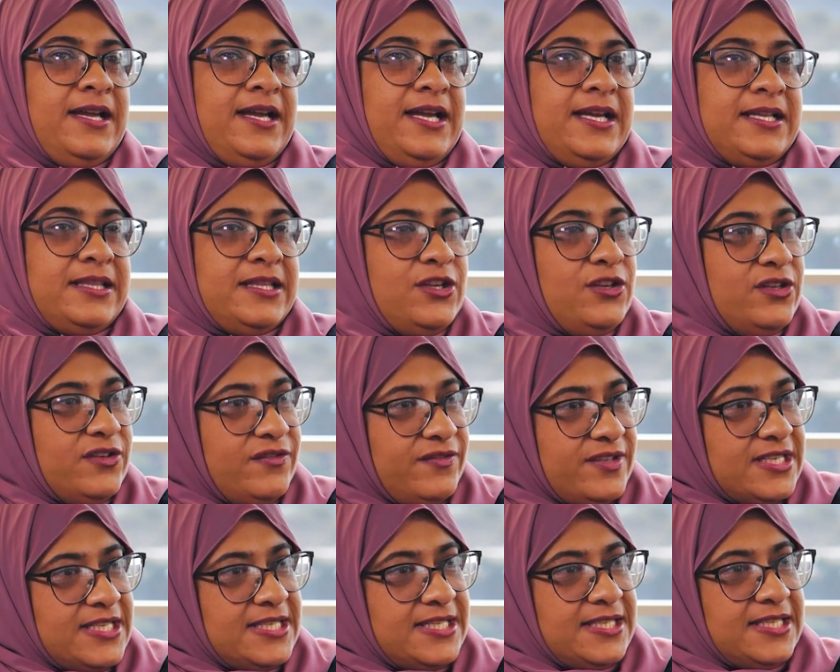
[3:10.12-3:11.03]
at the
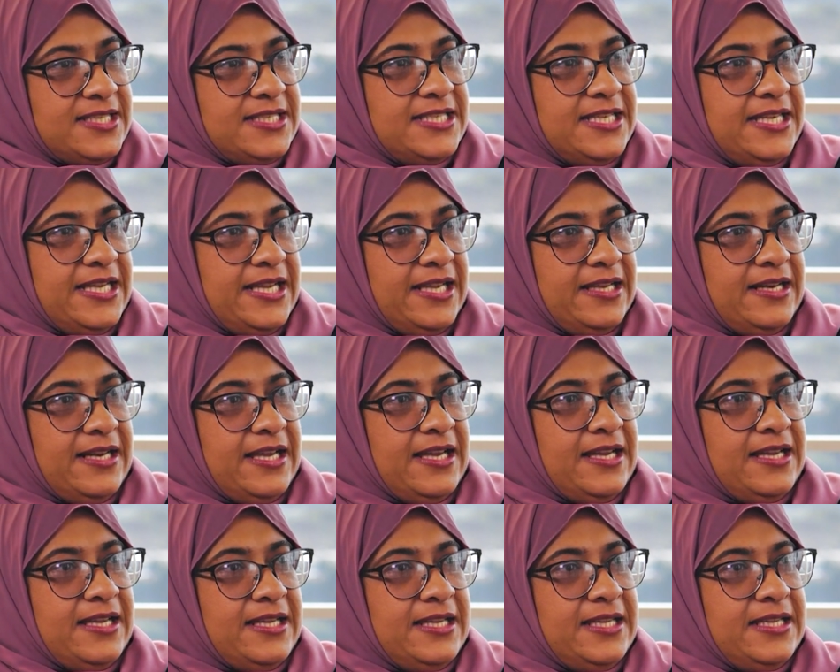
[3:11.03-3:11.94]
university, and
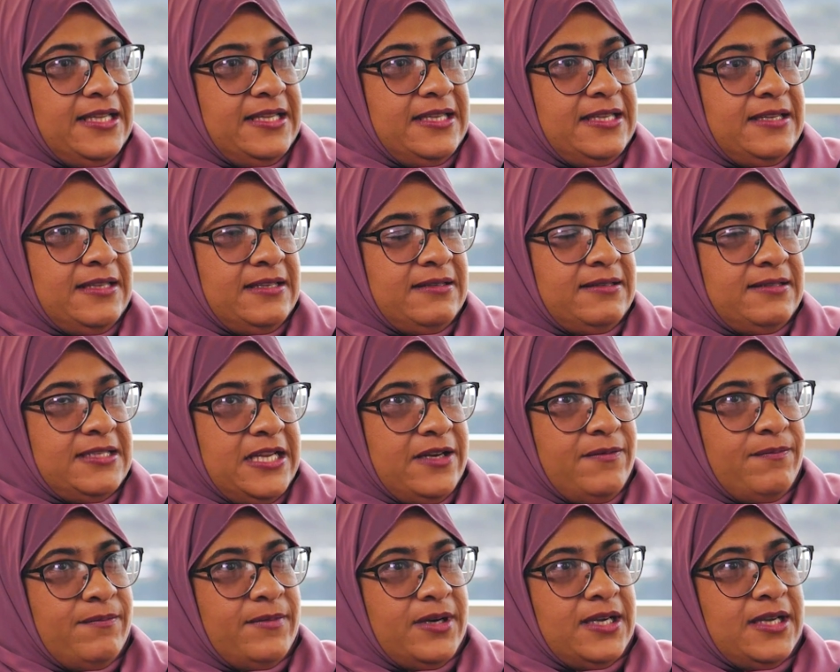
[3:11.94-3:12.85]
I
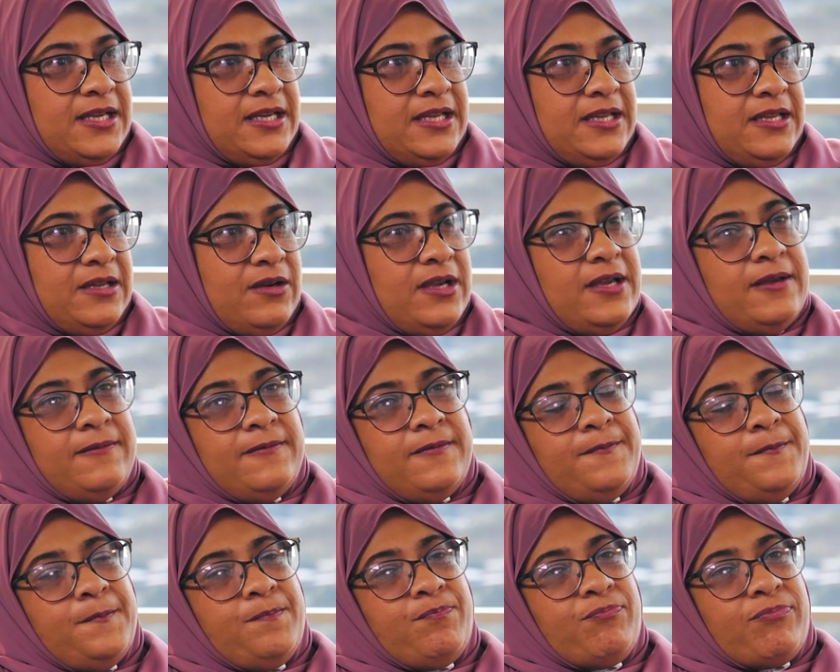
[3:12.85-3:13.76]
did my
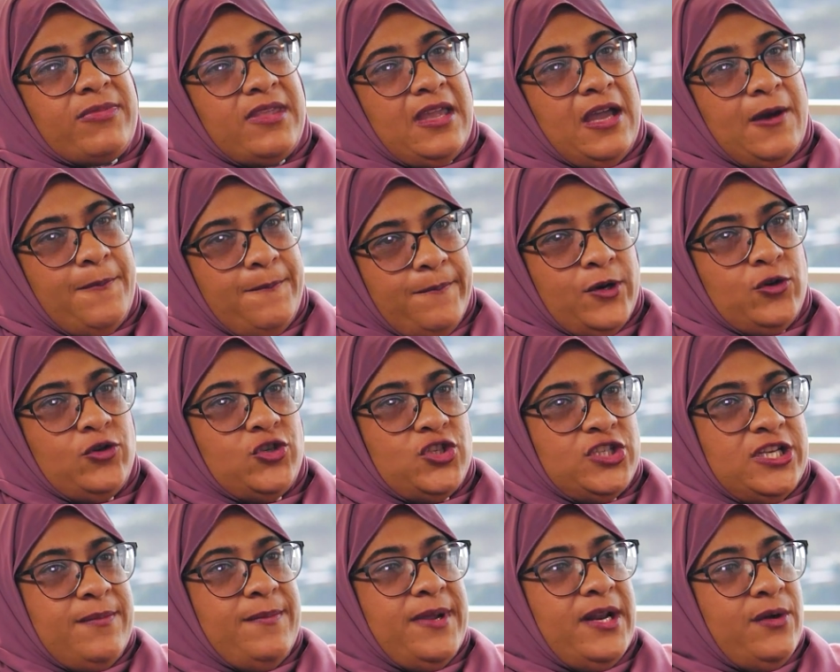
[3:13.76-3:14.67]

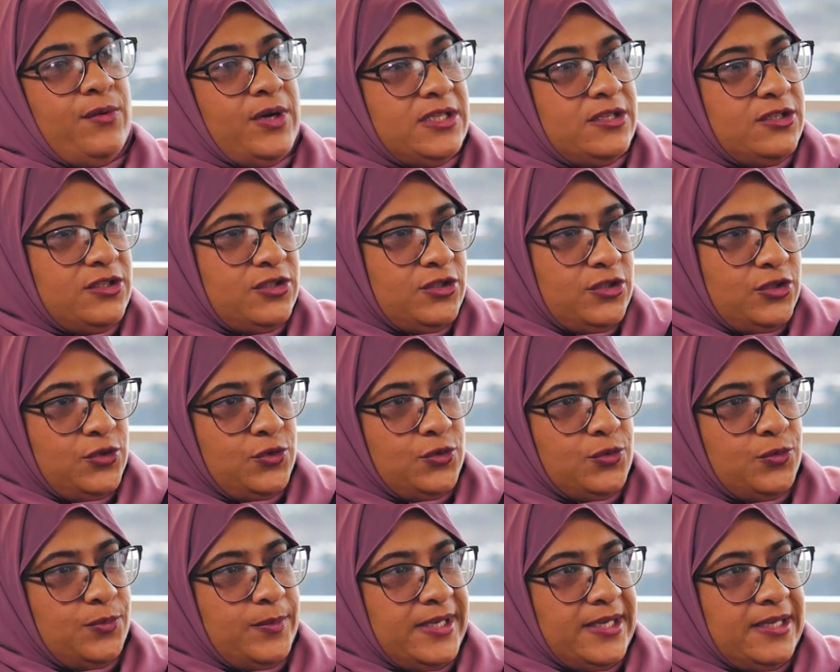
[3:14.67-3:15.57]
approached him, and I wanted to
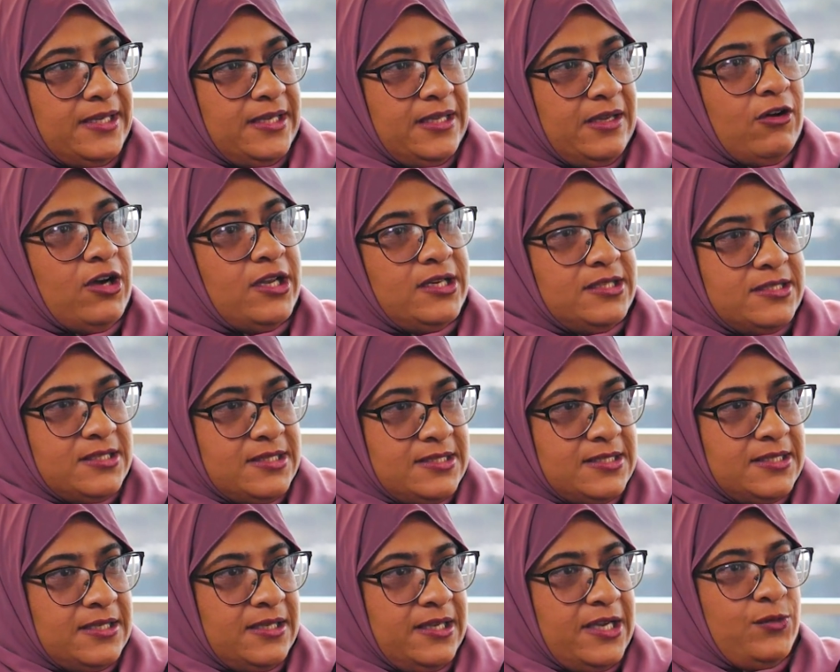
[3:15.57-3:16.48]
do my
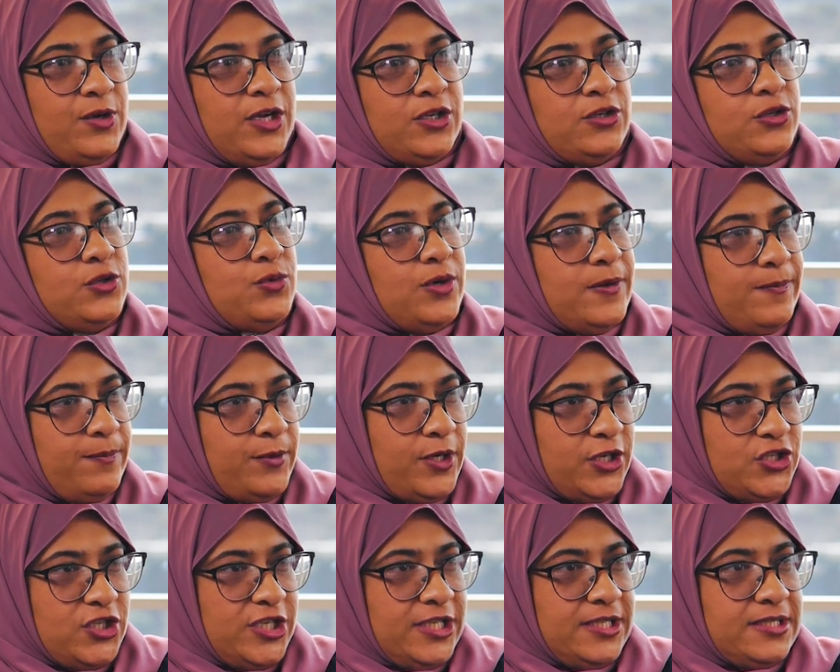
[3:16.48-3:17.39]
honors, and we had to do a
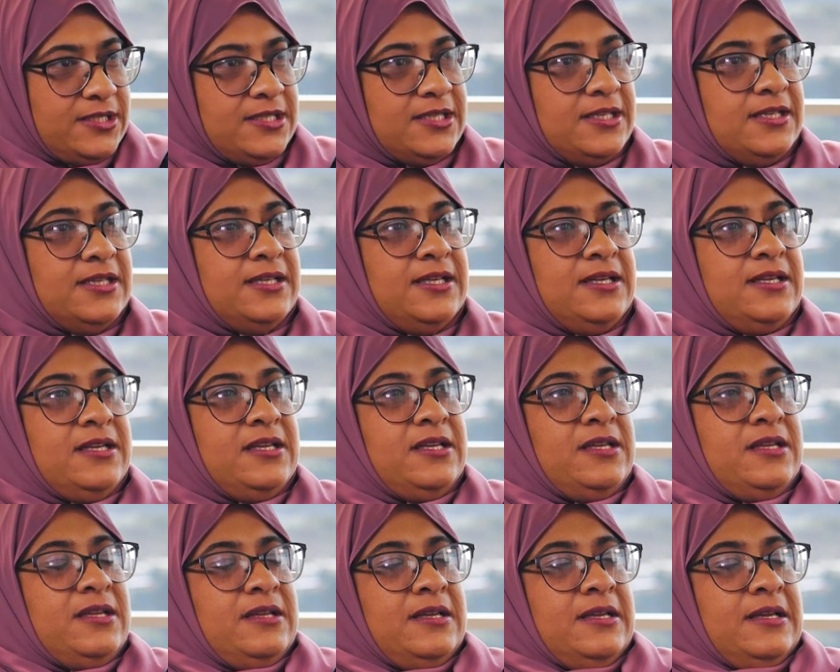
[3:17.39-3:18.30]
project.
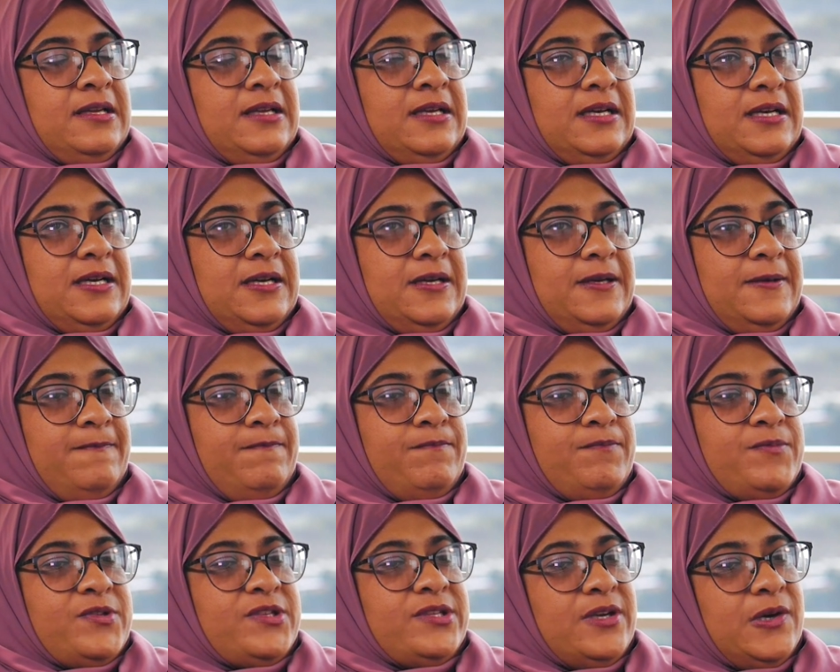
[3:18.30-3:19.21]

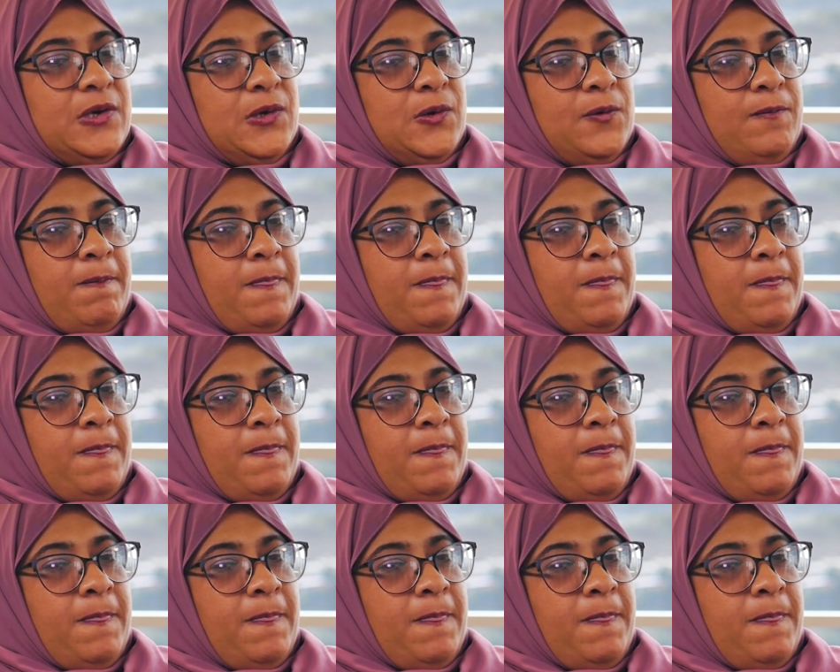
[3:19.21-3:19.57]
So